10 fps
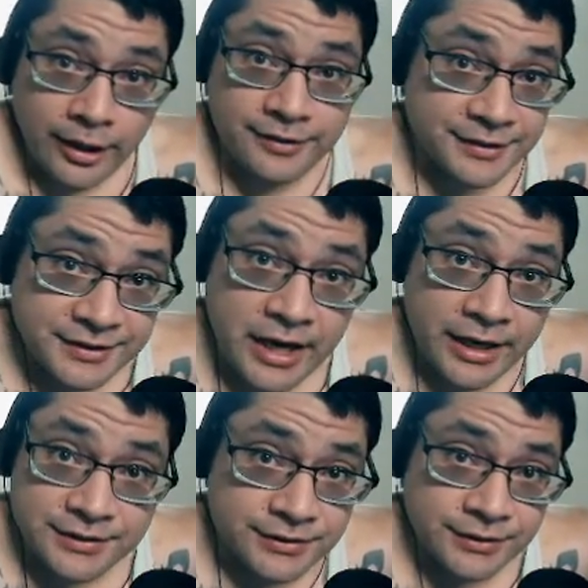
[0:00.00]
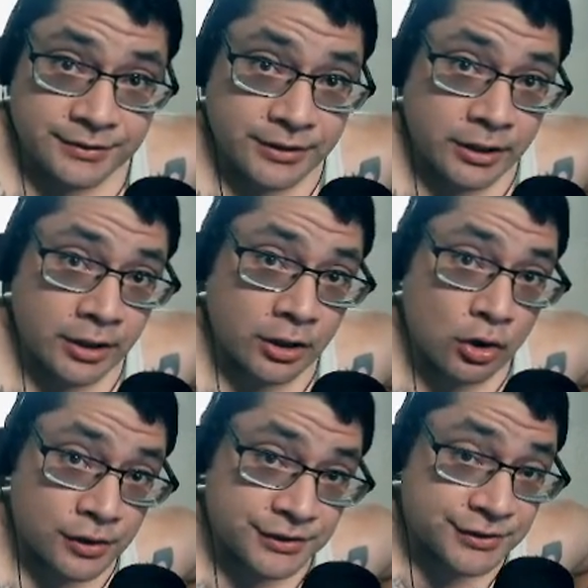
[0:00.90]
this guy isn't uh,
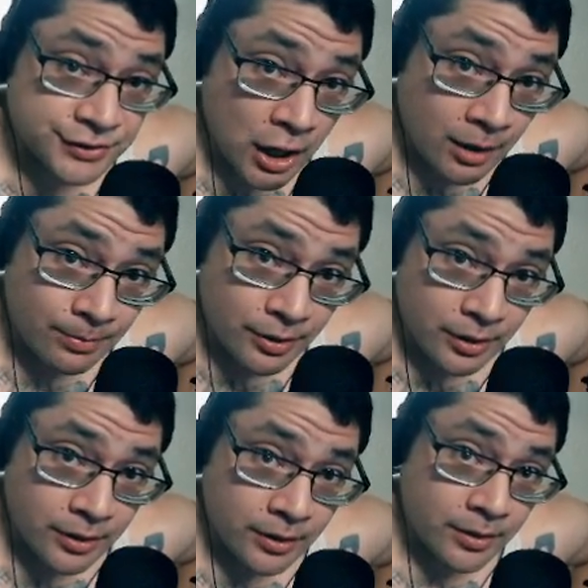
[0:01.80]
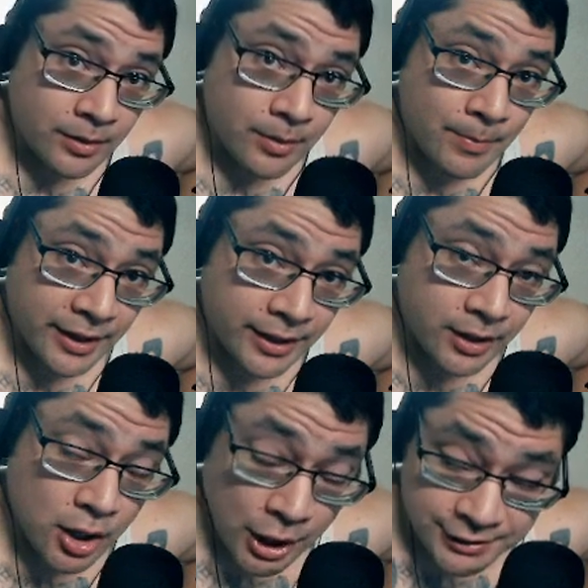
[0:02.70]
going to stop making
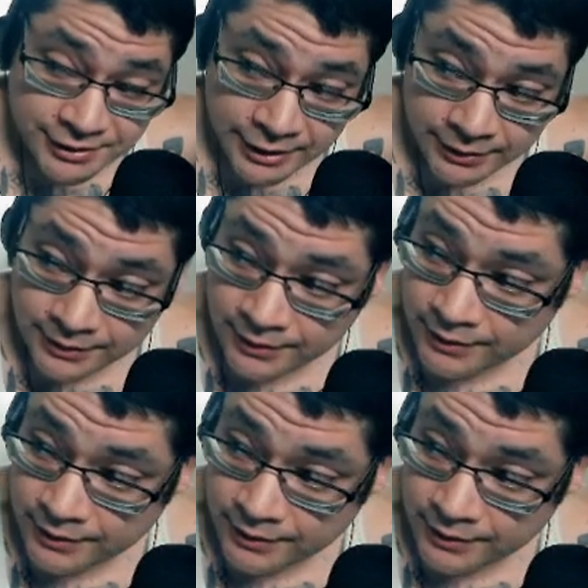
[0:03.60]
content.